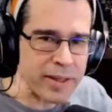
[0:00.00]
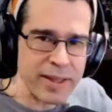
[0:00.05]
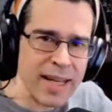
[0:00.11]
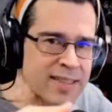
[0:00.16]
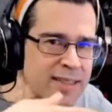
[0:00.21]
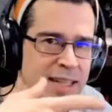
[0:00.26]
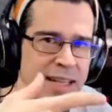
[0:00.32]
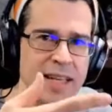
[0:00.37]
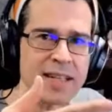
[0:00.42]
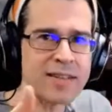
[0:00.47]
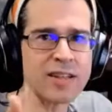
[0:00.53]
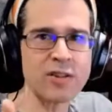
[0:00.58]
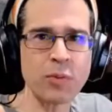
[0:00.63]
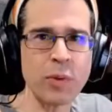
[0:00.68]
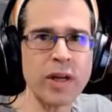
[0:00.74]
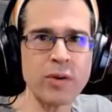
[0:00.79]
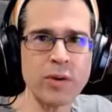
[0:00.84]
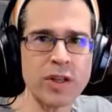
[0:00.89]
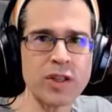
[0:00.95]
That's the easiest
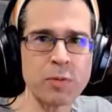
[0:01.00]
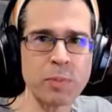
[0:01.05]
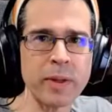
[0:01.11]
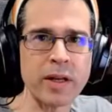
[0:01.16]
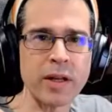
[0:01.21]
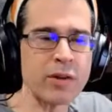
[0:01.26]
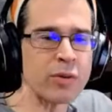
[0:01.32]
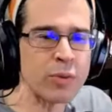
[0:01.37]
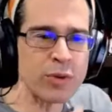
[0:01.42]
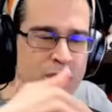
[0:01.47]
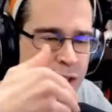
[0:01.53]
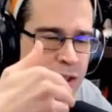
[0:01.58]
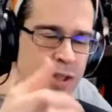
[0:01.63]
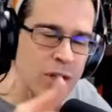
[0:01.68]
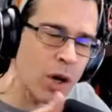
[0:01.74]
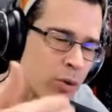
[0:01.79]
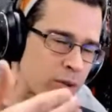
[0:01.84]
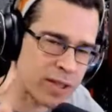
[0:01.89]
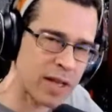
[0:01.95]
way to explain it. There was
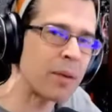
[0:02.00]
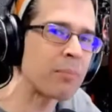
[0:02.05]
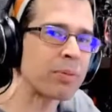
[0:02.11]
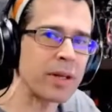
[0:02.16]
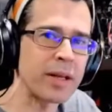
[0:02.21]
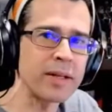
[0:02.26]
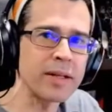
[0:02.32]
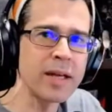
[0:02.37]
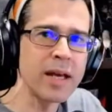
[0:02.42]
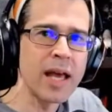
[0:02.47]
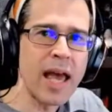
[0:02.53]
no template.